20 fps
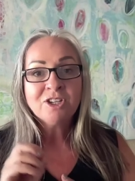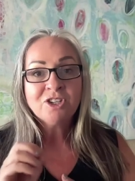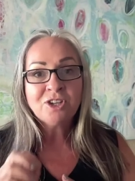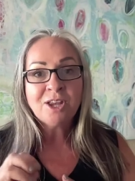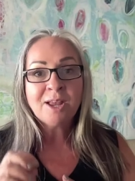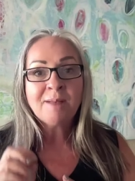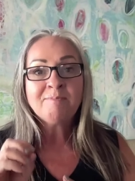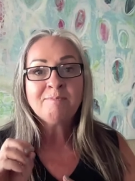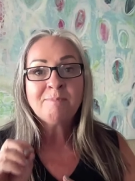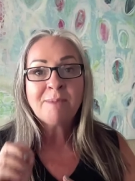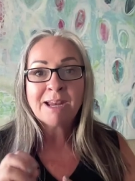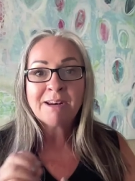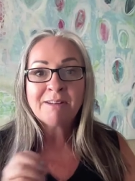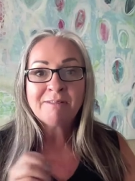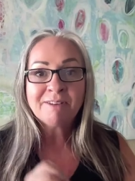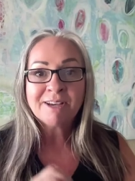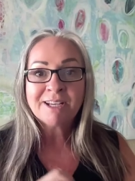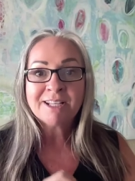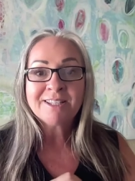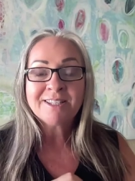Shame
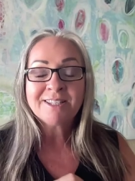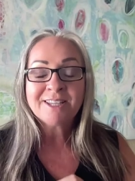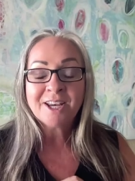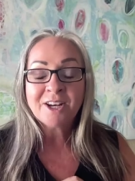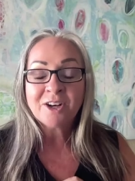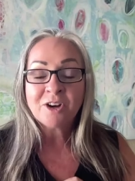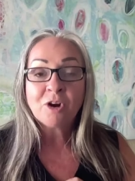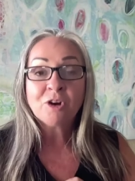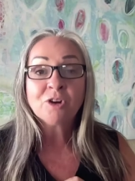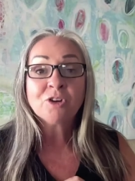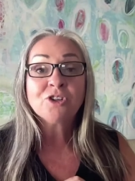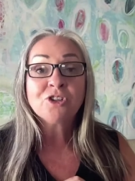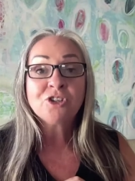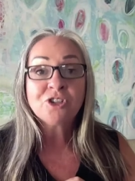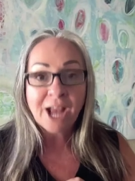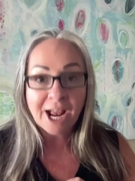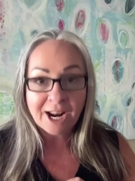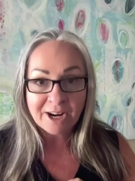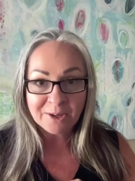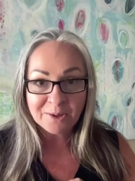manifests in our
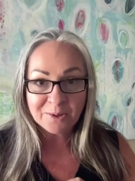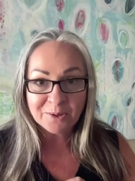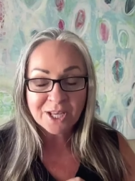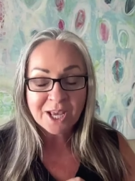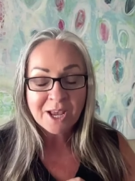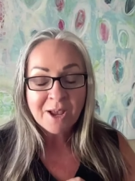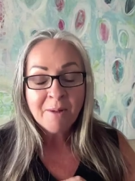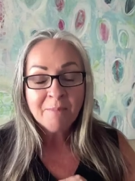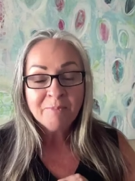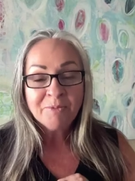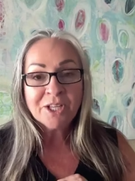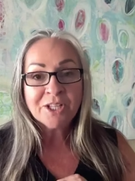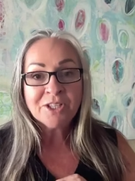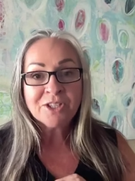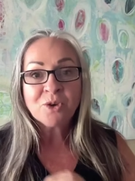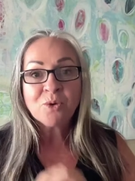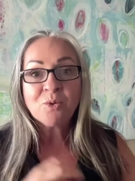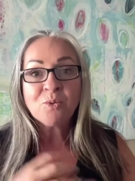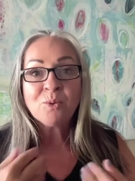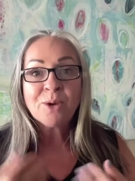shadows.
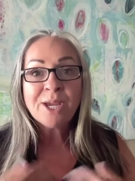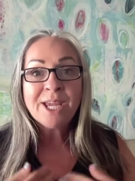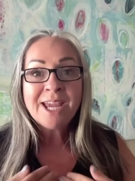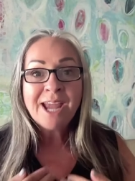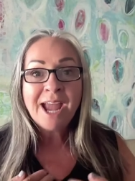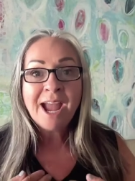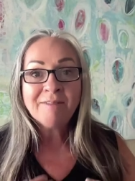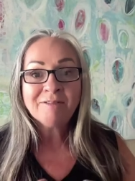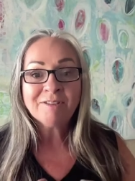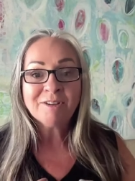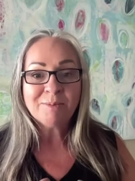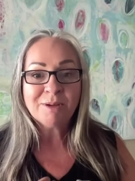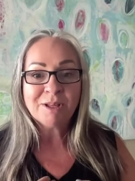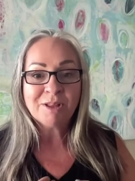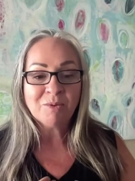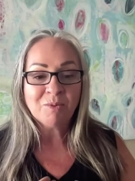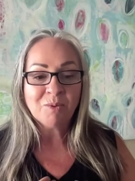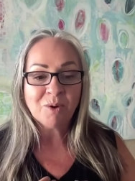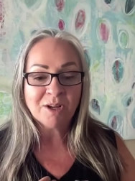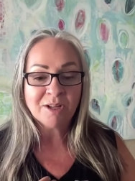And so we have to be
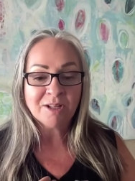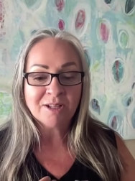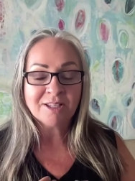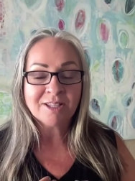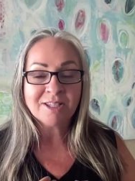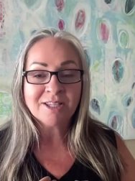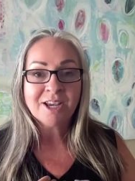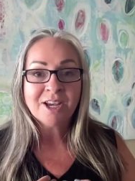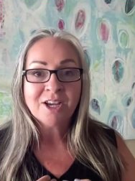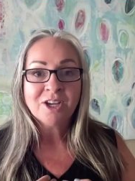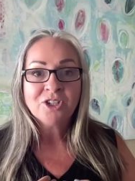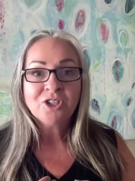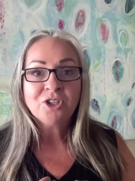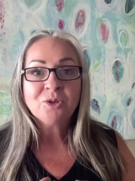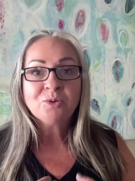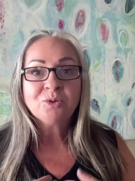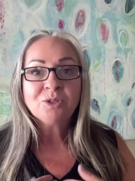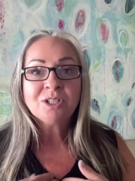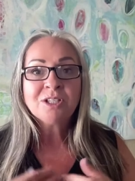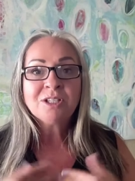the ones
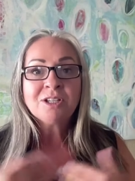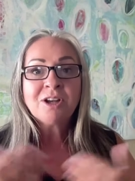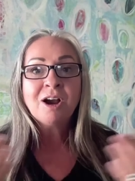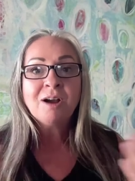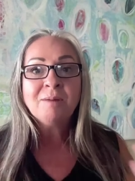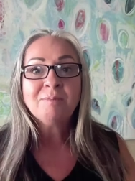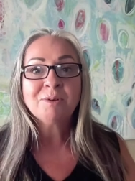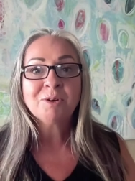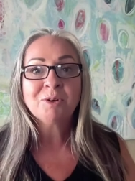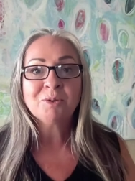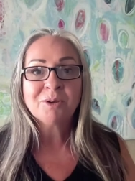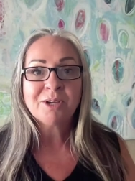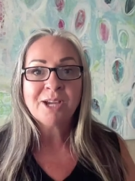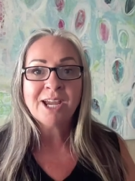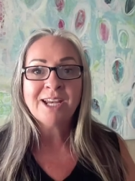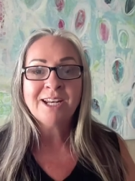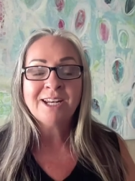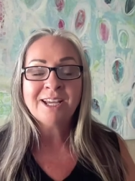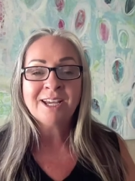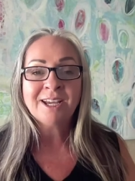to stop
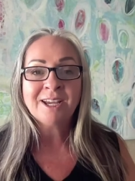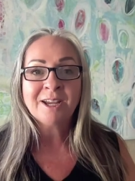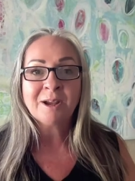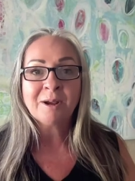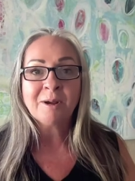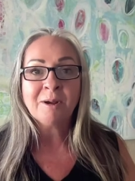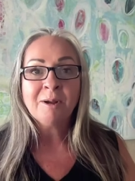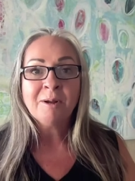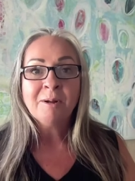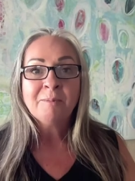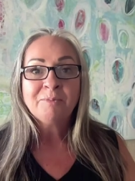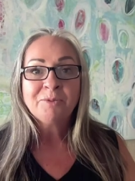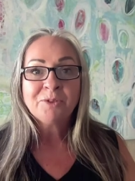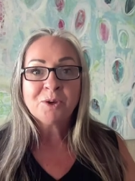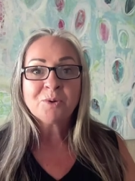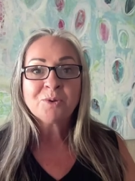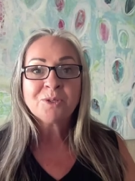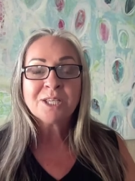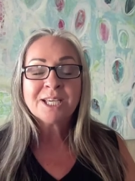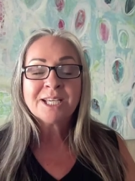creating
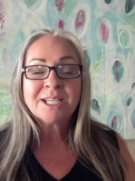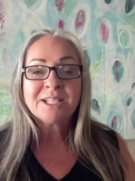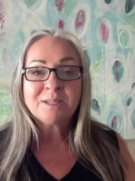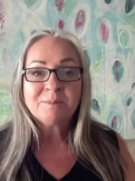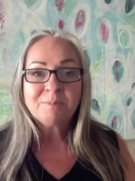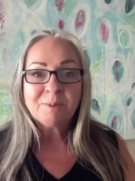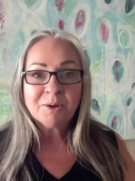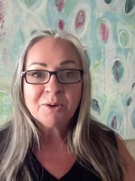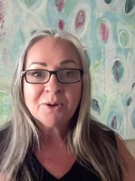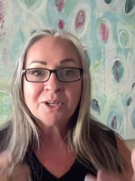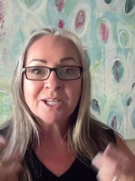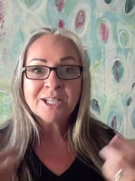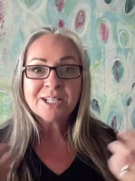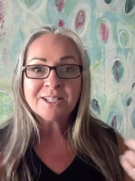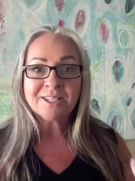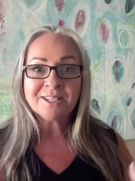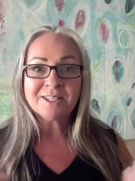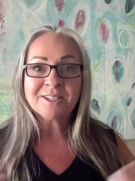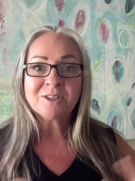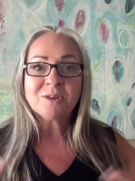those
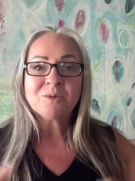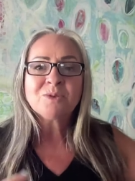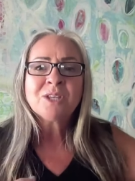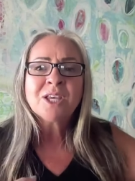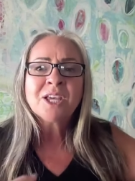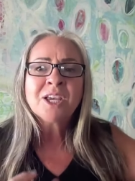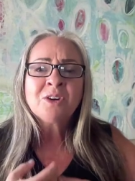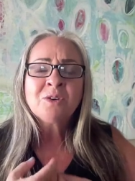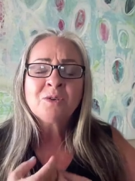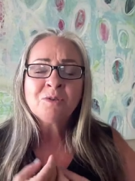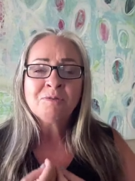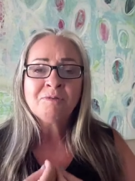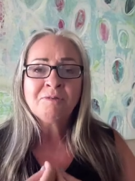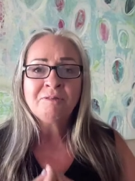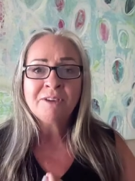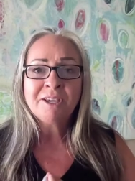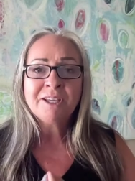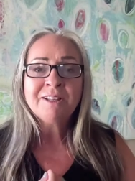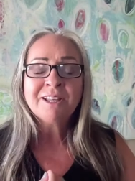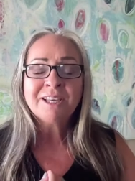experiences, those inner
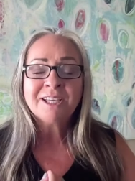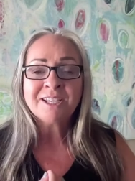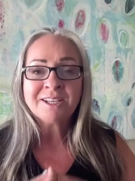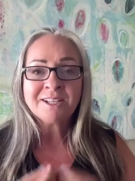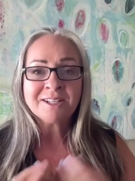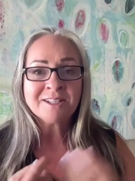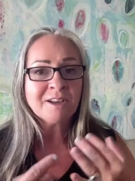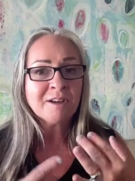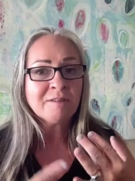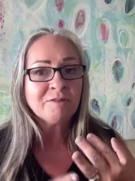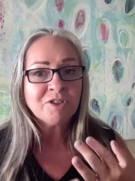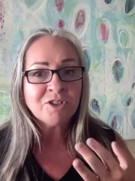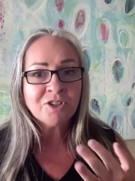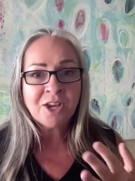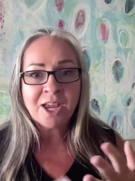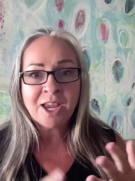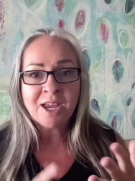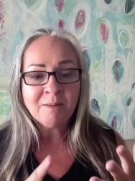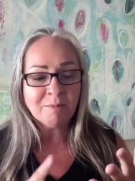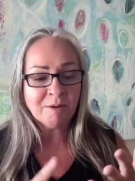feelings of
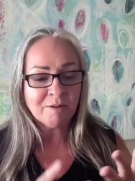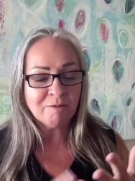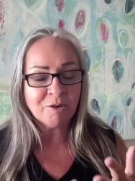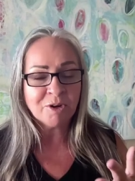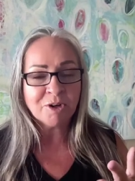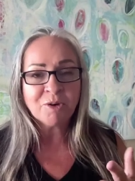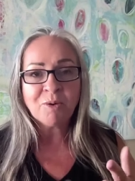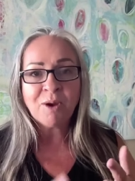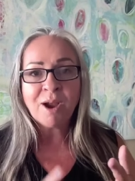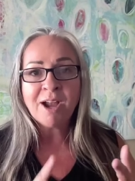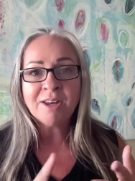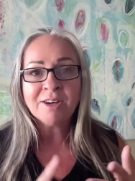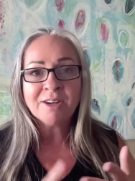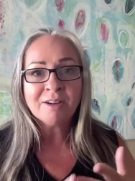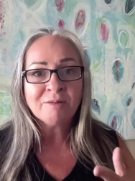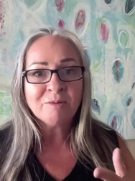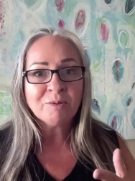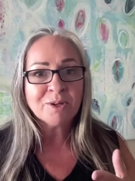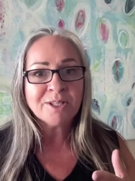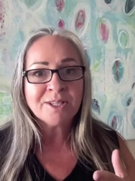shame, of regret,
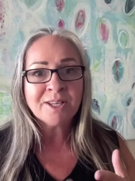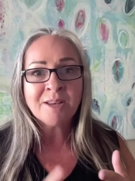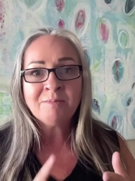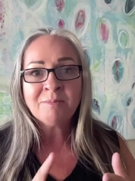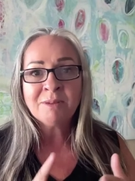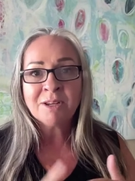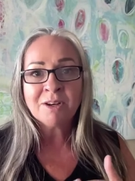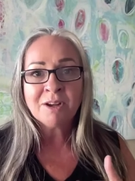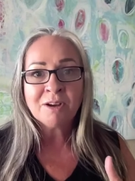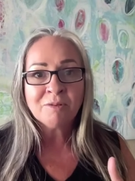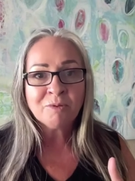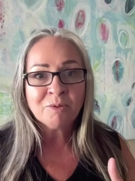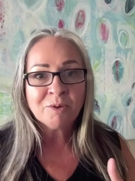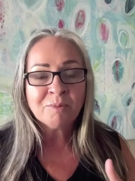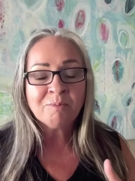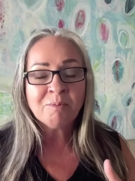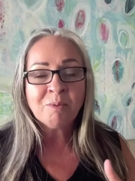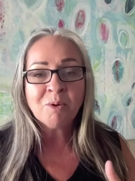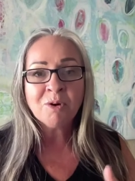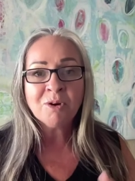of resentment, of
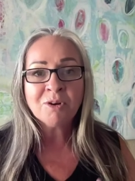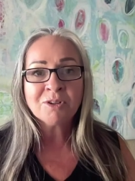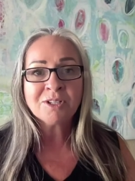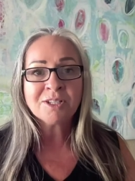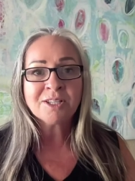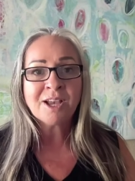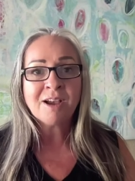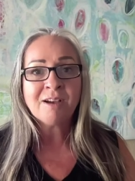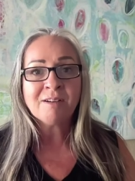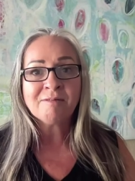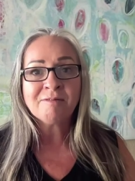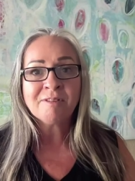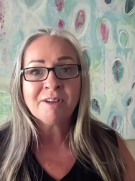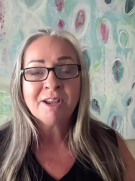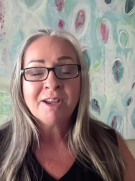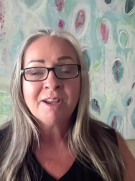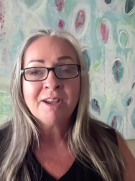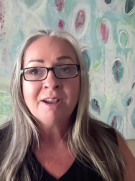remorse, of